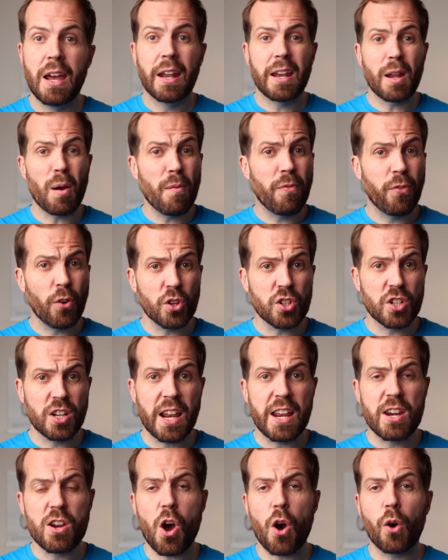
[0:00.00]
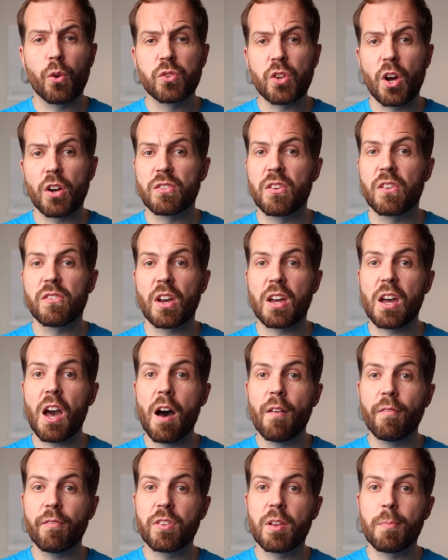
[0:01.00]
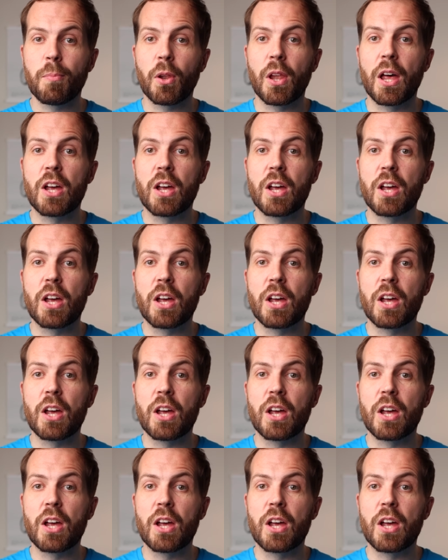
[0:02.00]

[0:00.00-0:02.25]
Now, unfortunately, not all doctors are comfortable